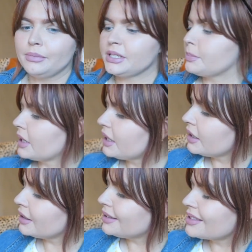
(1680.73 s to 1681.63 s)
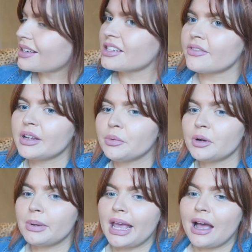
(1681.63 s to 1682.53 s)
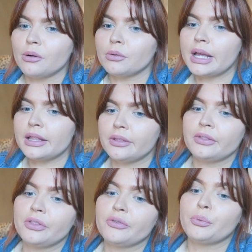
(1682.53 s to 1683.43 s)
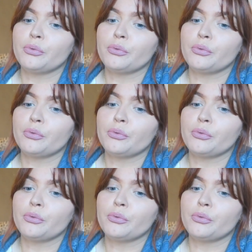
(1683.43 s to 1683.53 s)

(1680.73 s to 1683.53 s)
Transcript: Just because I don't really wanna be out in the